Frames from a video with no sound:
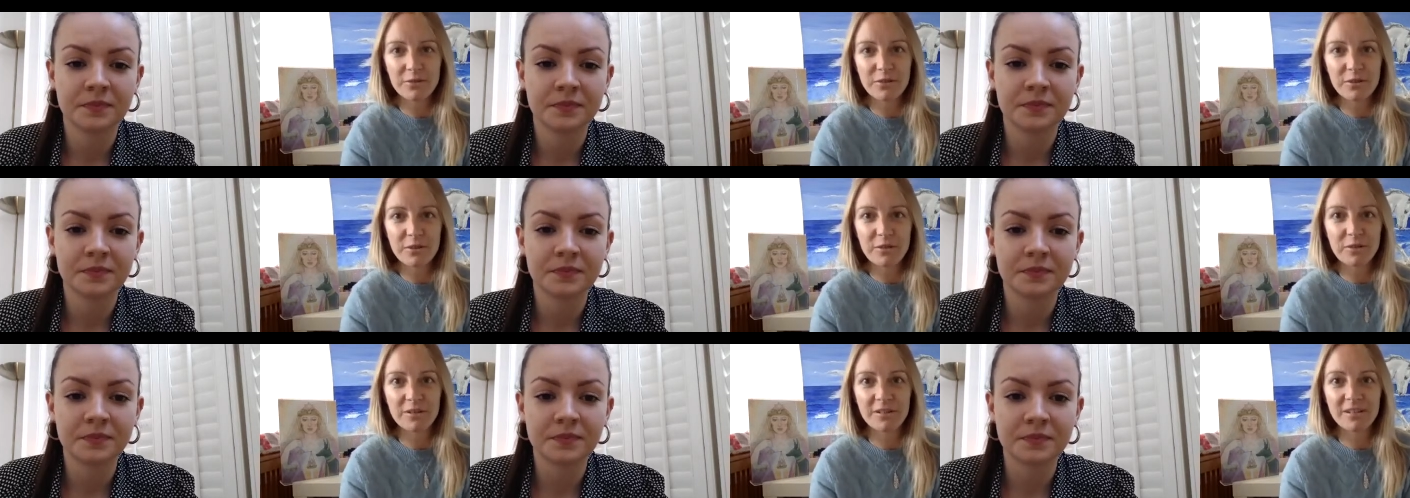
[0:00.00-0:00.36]

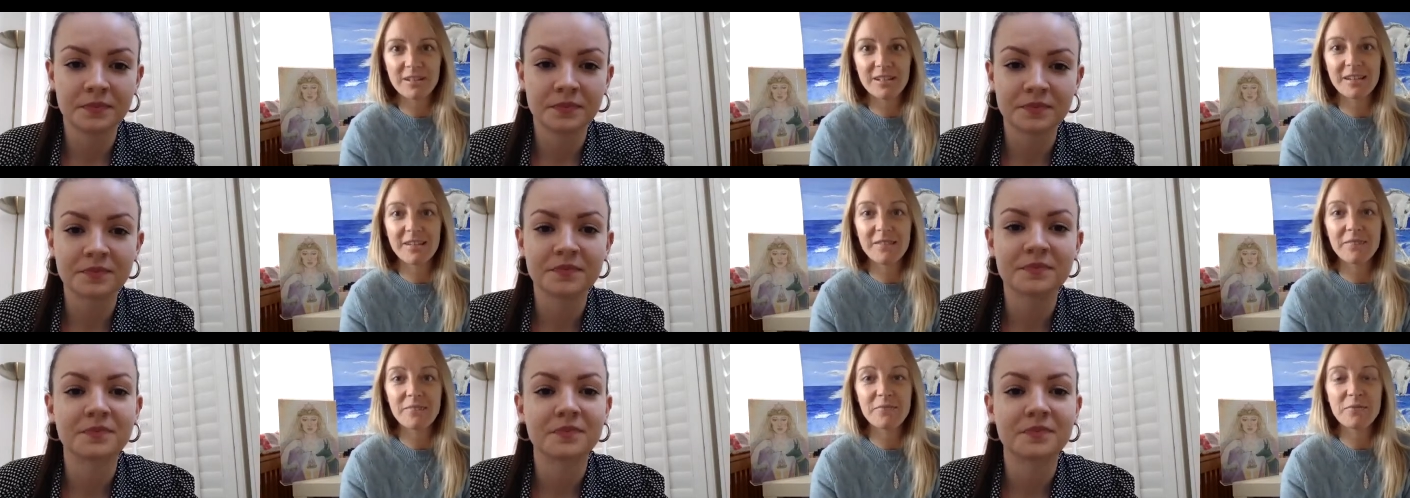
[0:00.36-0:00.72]

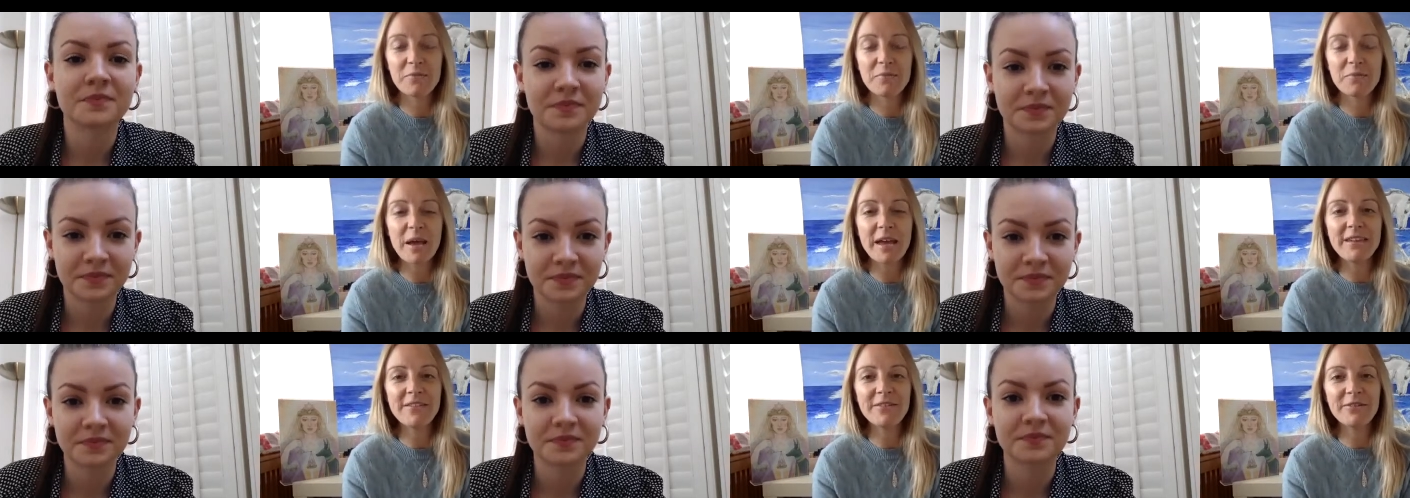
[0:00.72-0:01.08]
Speaker 1: that uh,
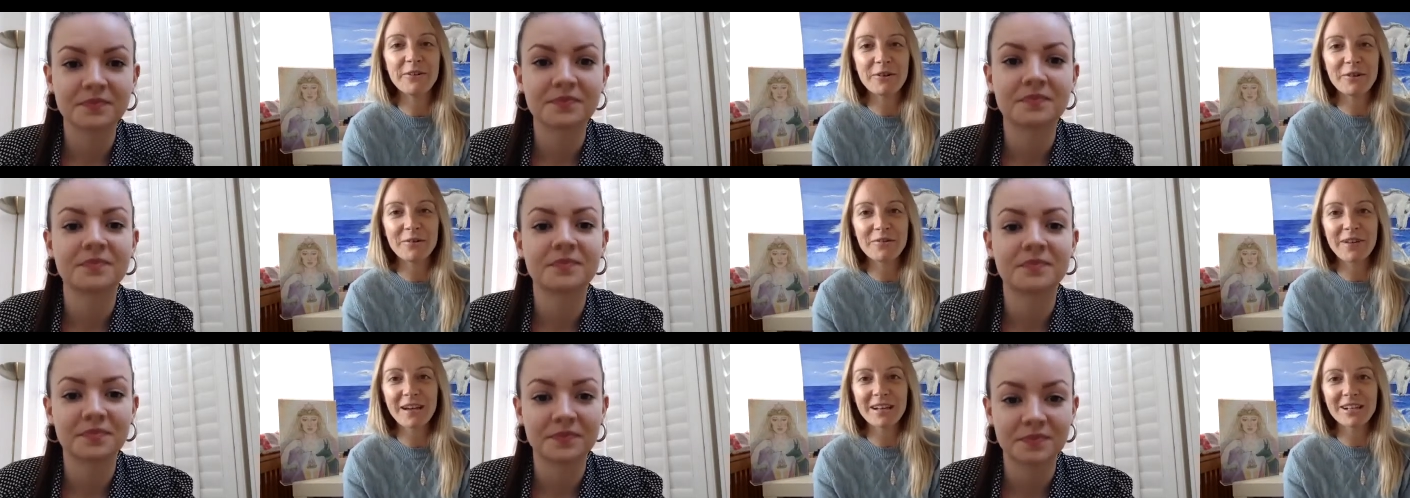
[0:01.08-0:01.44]
we may
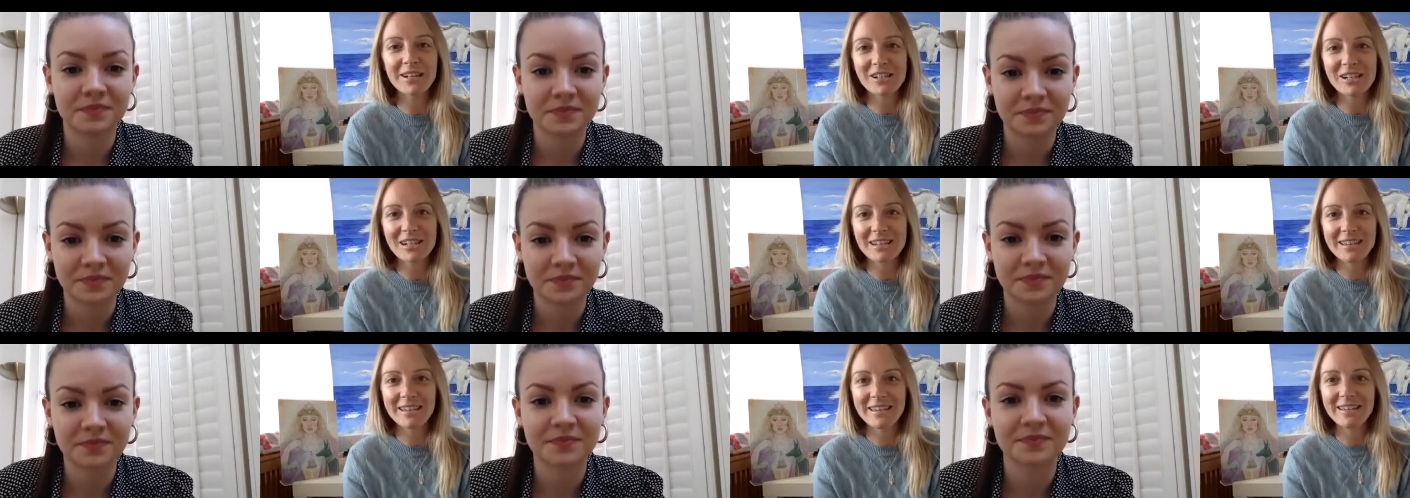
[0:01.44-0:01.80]
not have
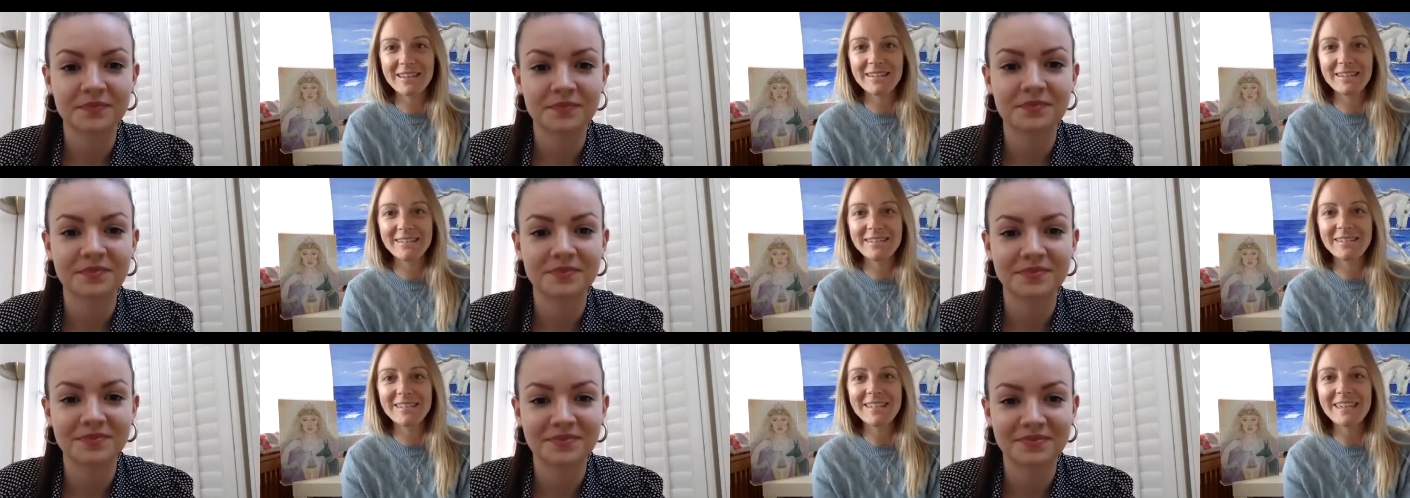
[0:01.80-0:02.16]

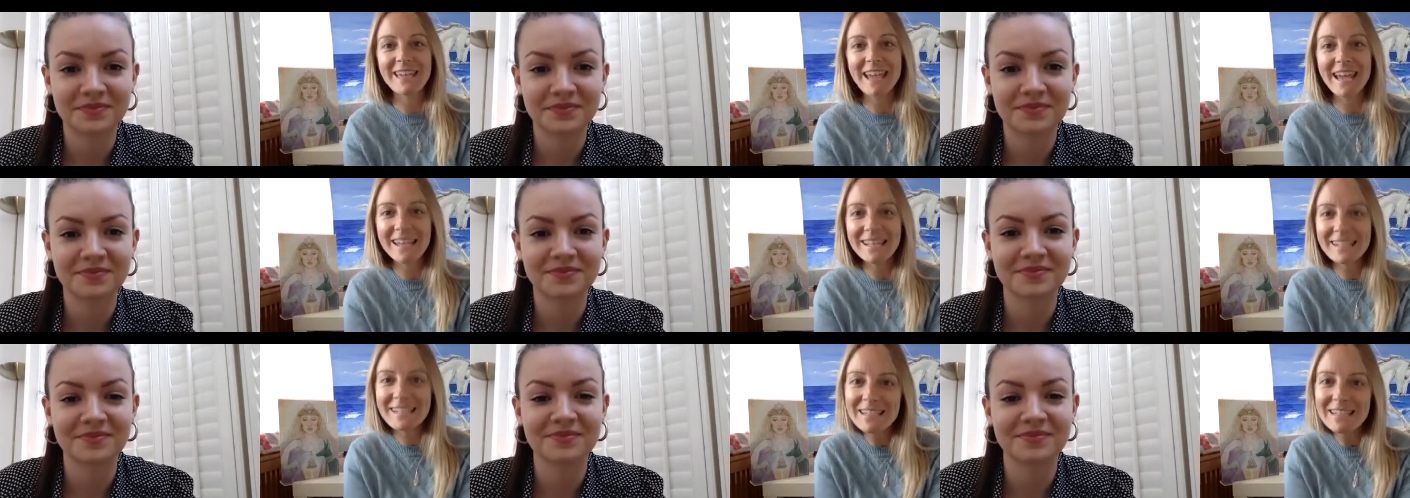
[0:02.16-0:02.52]
actually
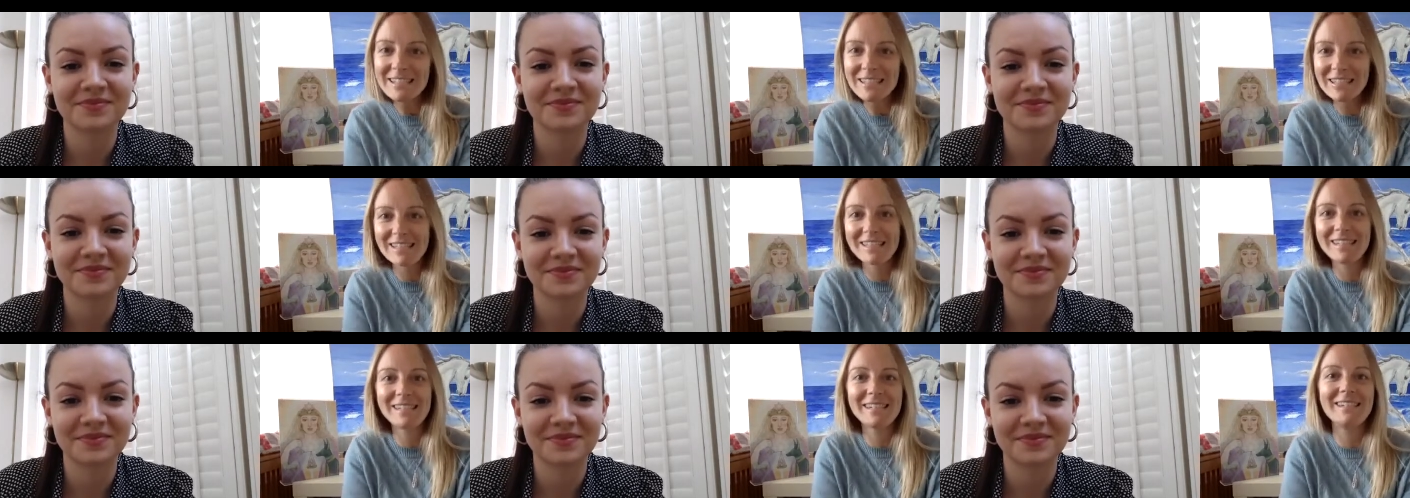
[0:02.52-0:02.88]
yet
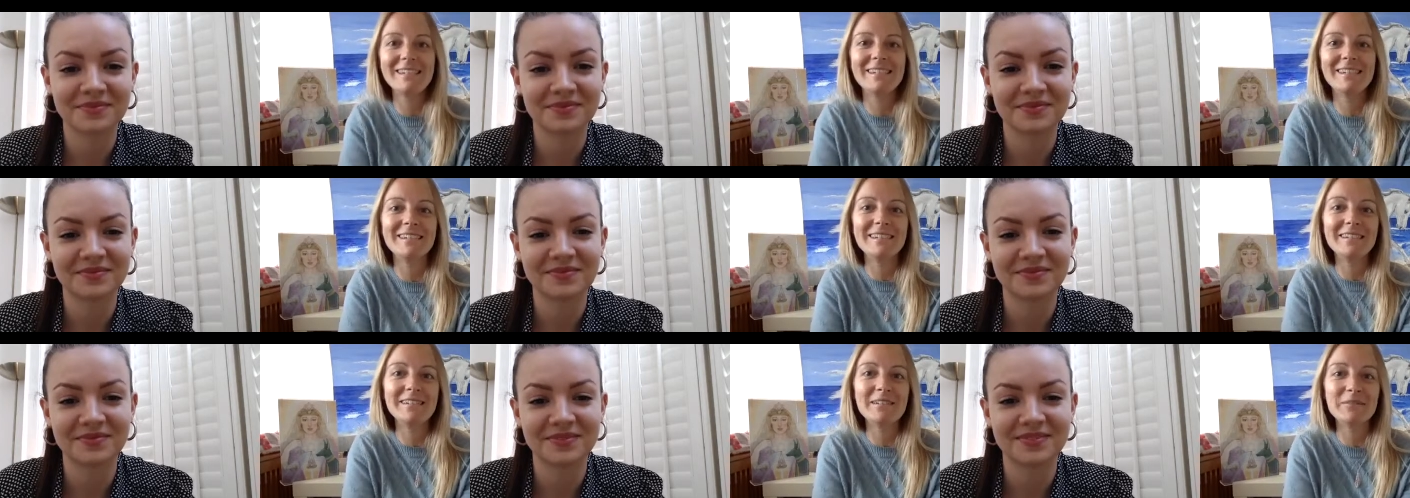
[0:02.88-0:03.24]

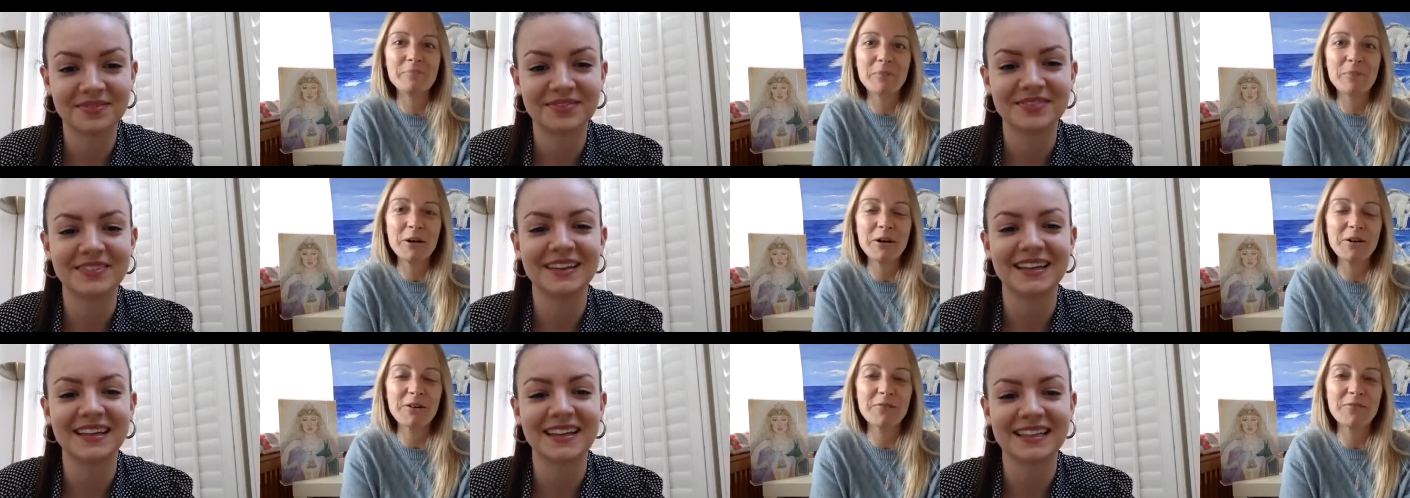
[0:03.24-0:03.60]
considered
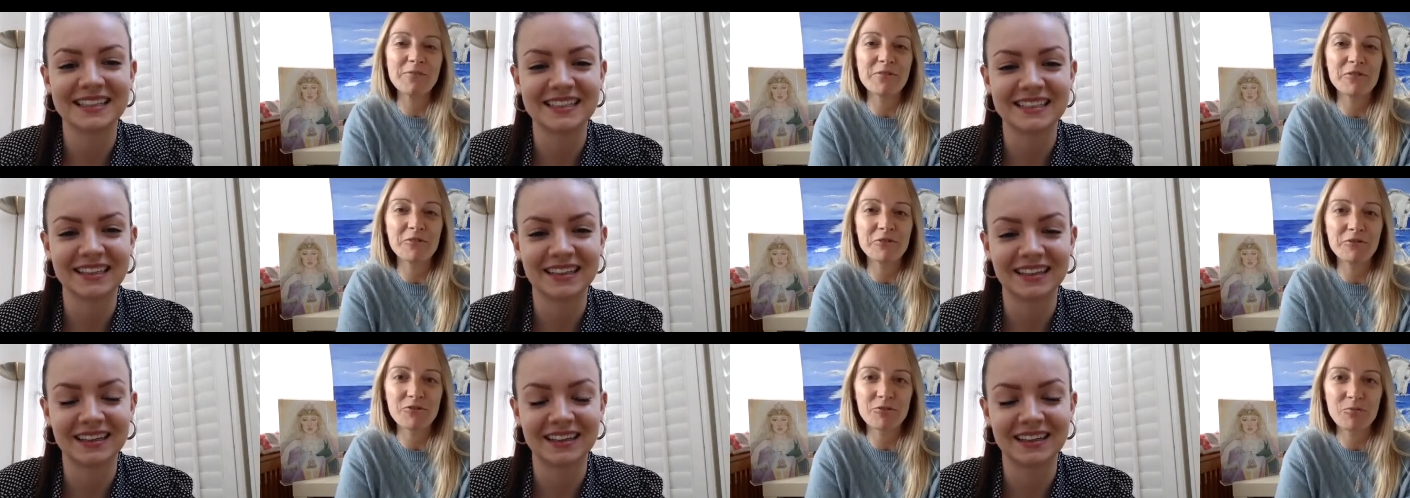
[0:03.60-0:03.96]
as part
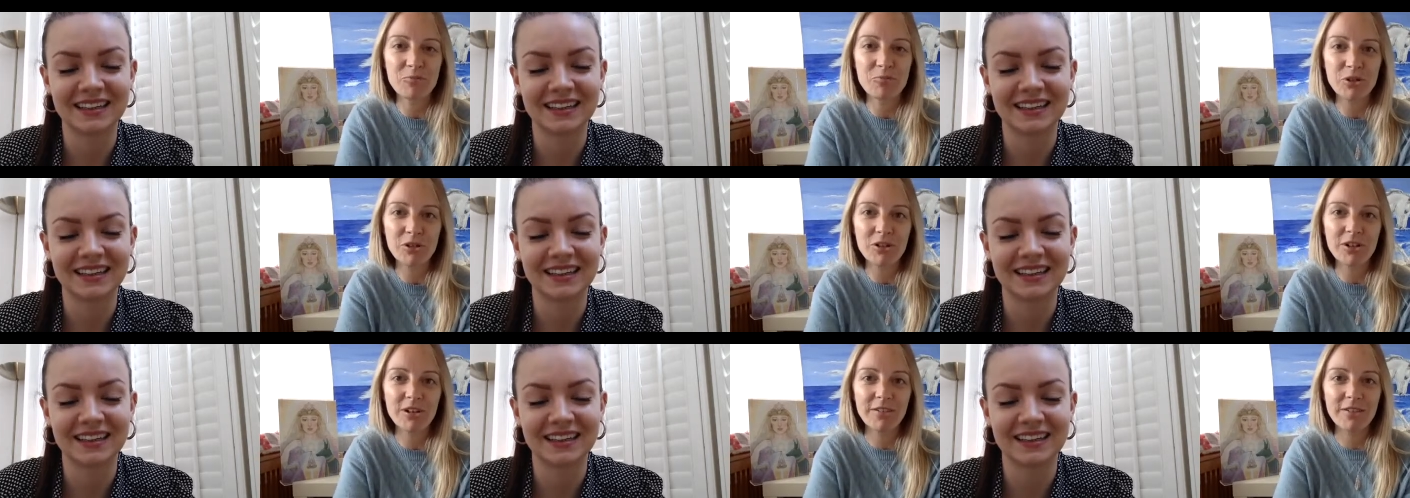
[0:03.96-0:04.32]
of our
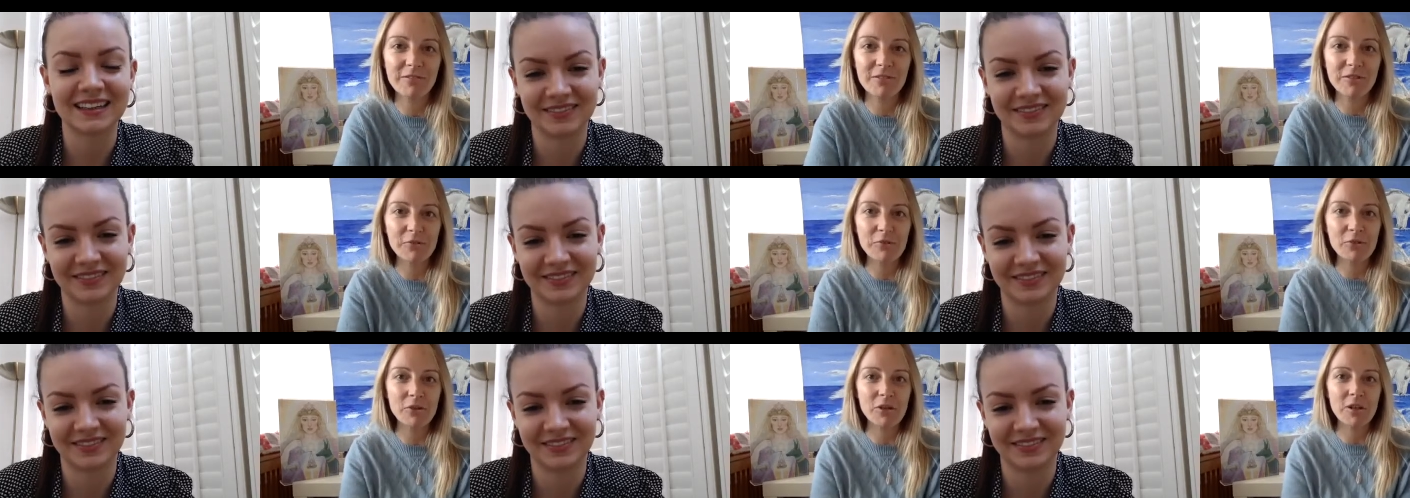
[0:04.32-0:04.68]

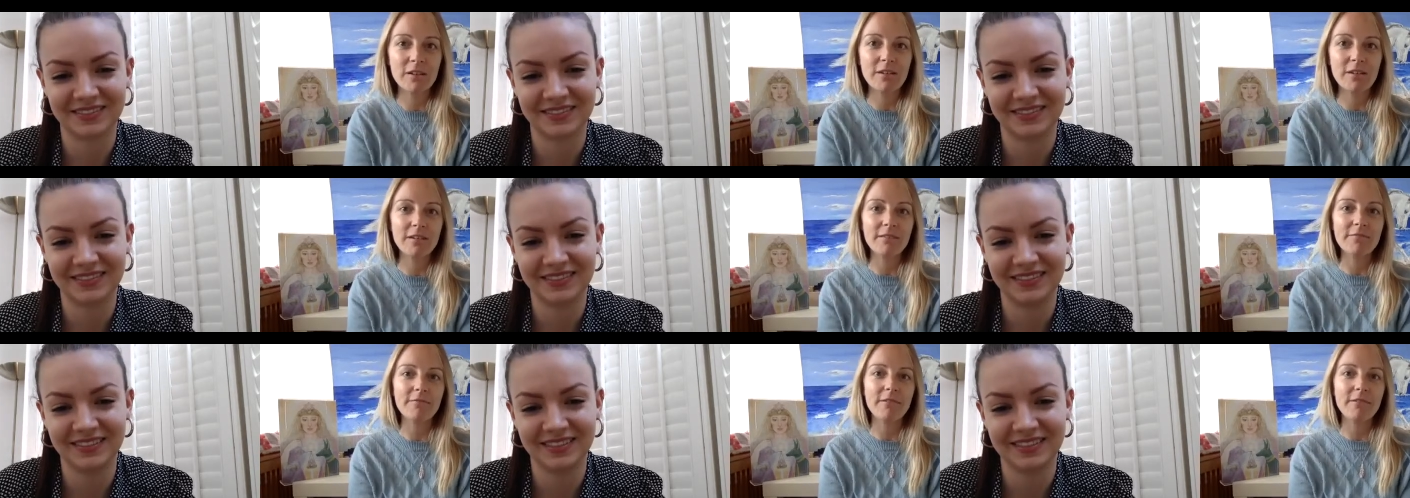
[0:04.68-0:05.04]
entrepreneurial
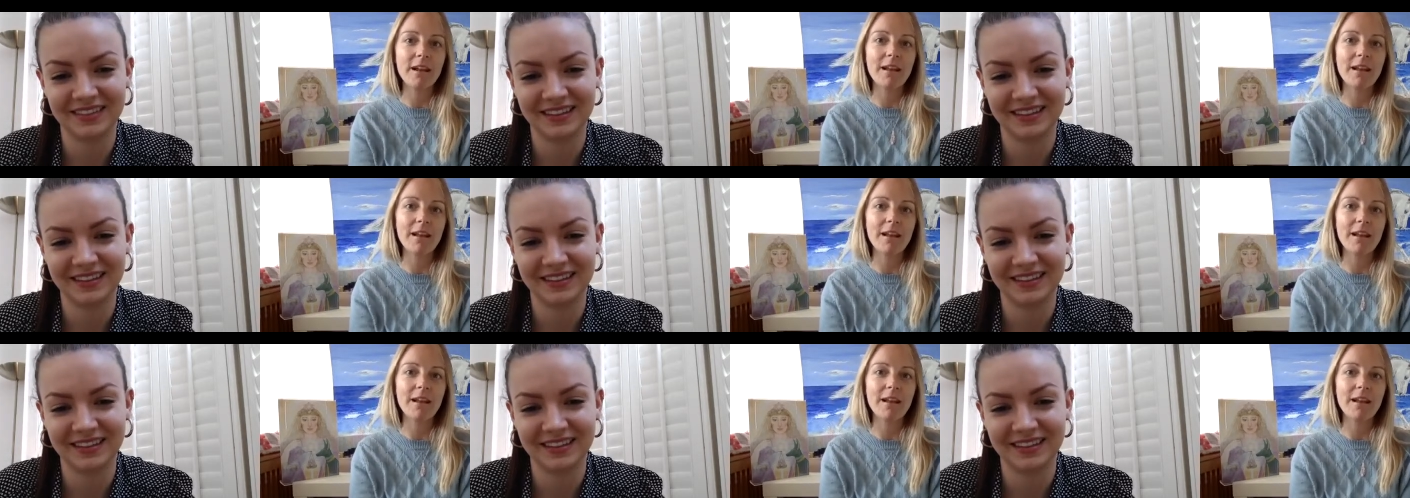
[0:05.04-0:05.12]
journey.